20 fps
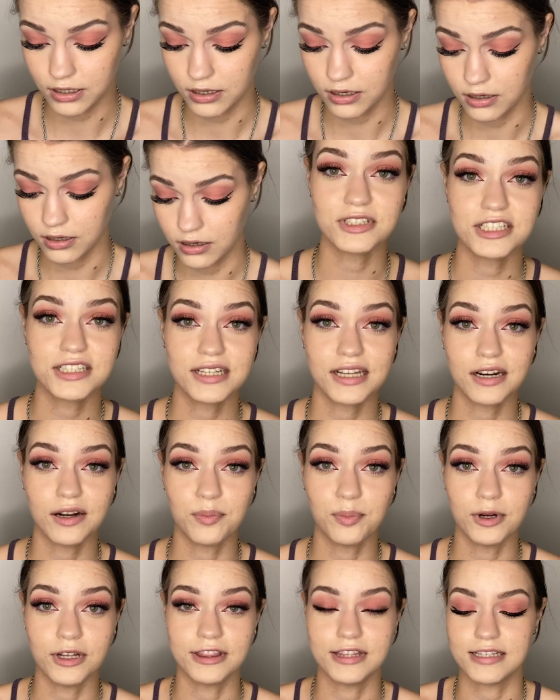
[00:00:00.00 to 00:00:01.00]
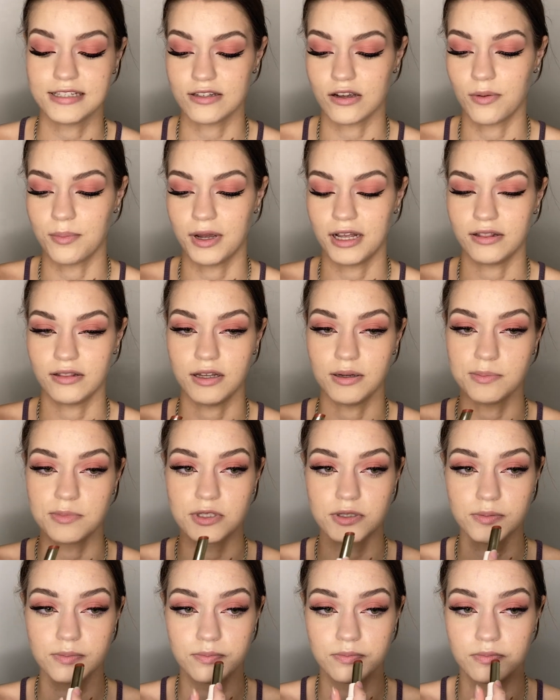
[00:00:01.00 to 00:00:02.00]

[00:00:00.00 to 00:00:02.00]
I'm just gonna put this on my lips.